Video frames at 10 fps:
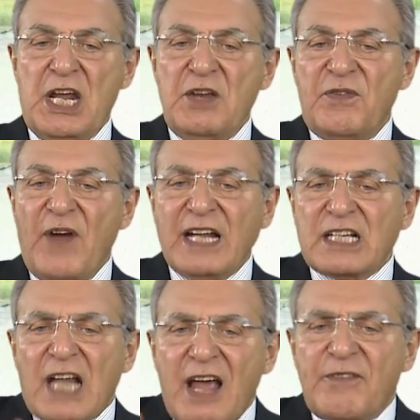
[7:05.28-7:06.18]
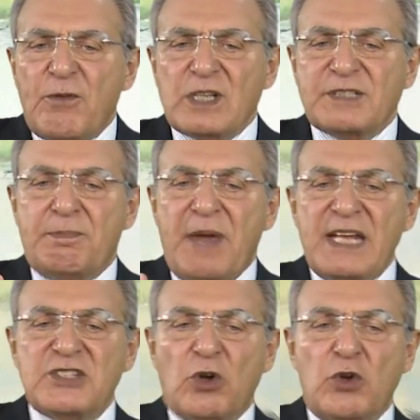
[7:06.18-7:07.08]
In fact, life was
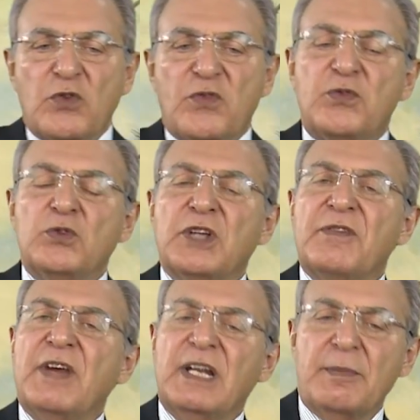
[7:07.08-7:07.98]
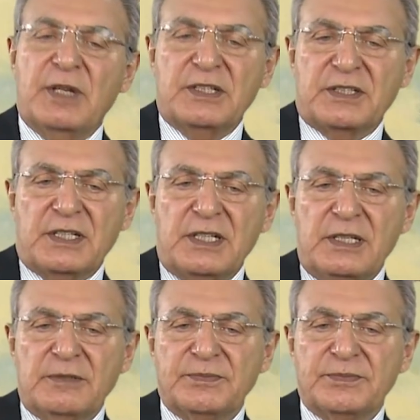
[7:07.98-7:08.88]
based on food
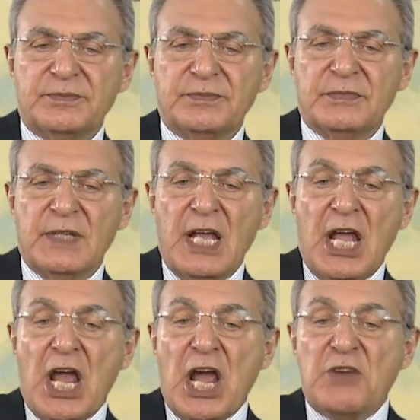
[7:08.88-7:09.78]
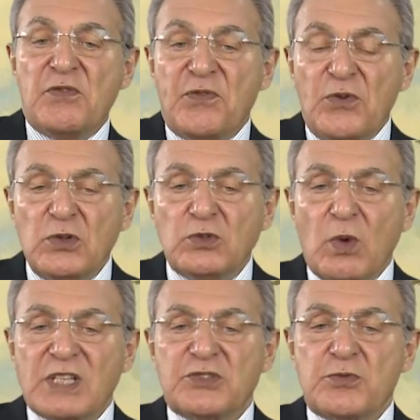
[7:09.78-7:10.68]
availability, and food
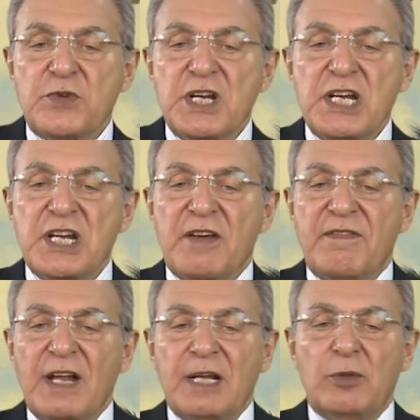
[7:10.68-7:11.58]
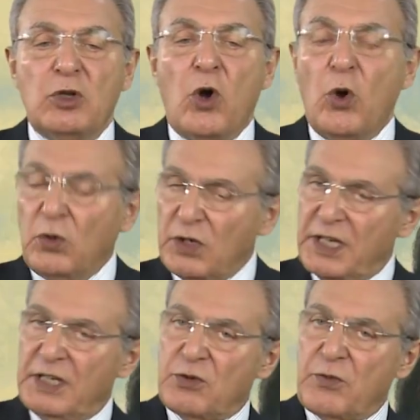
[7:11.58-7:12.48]
was really available
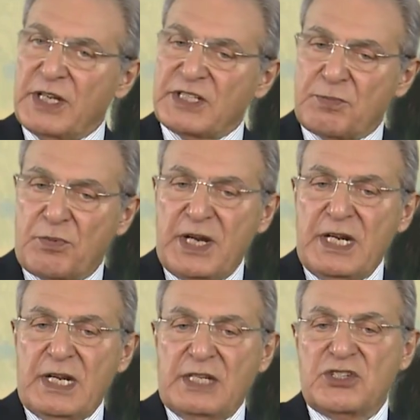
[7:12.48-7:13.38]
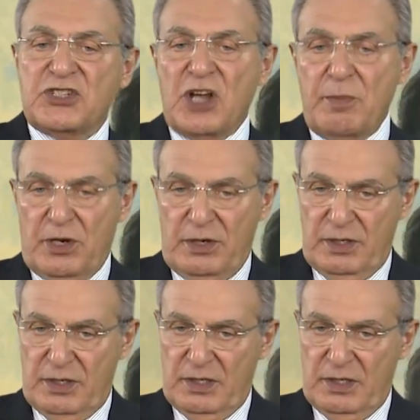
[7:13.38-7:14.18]
only during spring and summer.